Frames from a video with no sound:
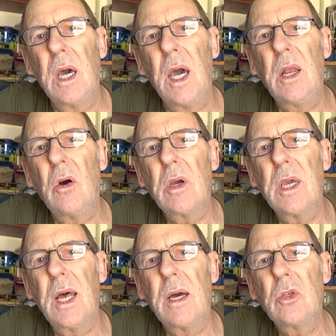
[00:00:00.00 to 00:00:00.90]
and I'll
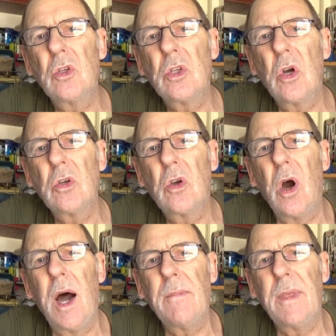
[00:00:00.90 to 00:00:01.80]
get up, and just so I got
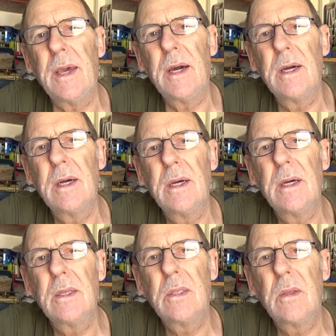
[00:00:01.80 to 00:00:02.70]
up there,
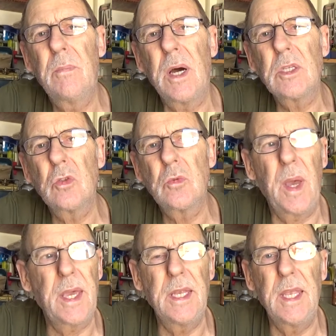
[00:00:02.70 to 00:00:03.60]
the bus was
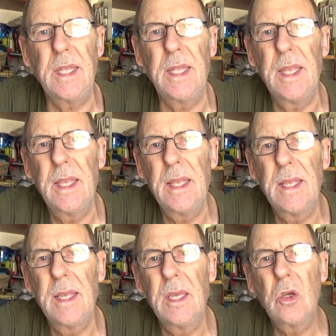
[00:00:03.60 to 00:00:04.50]
backing in,
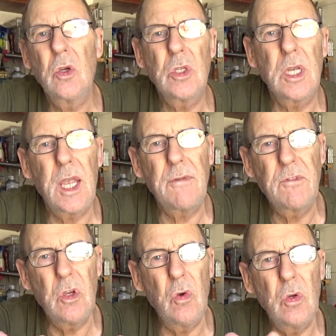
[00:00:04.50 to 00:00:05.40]
because they'd have
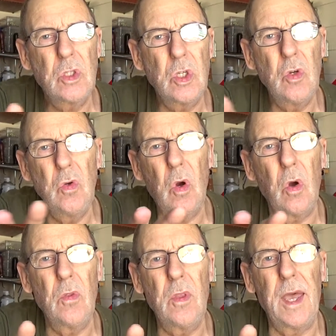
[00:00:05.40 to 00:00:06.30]
two
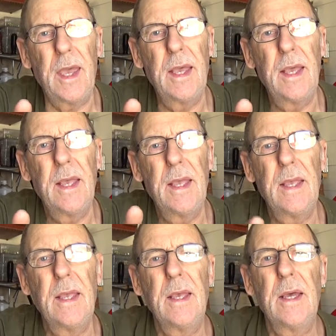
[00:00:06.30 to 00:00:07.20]
on that
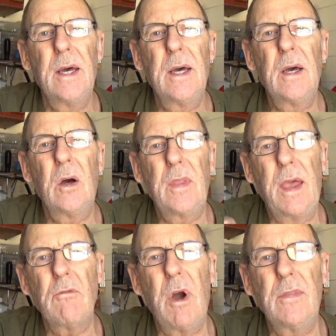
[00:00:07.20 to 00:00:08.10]

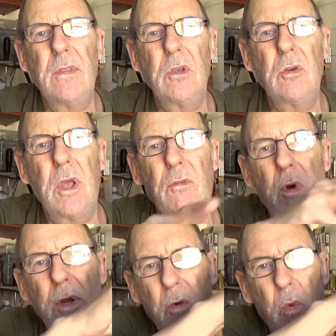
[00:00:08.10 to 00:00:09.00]
run. You'd have
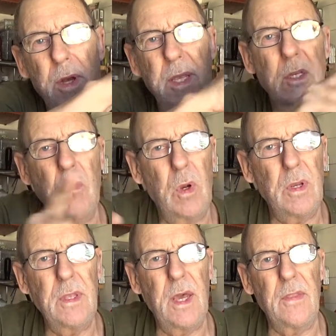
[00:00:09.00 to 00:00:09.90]
one at one end and one
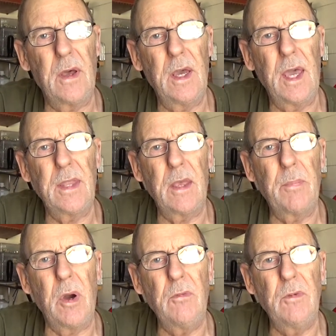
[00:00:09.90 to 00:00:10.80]
at the other, and they'd
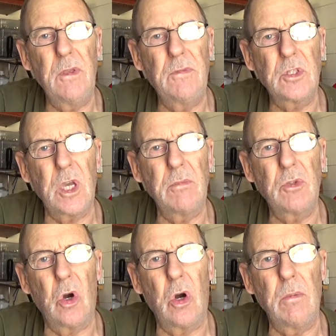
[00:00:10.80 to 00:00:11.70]
both leave the same
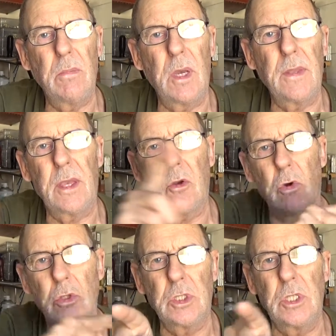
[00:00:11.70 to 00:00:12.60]
time, and they
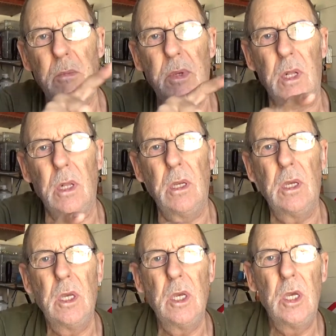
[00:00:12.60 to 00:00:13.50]
crossed in the middle,
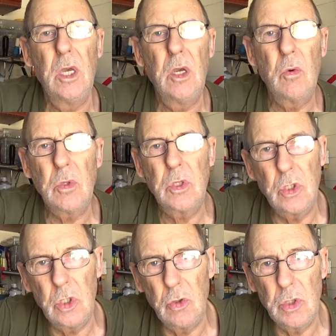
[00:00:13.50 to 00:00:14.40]
which
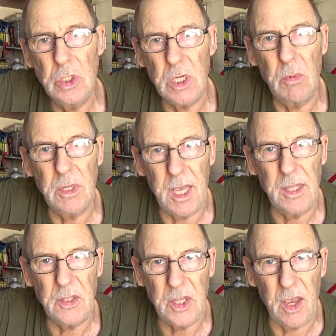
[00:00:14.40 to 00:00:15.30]
is usually somewhere down
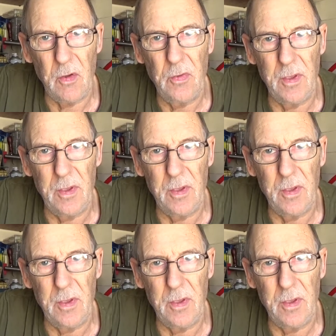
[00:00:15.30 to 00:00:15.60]
the town.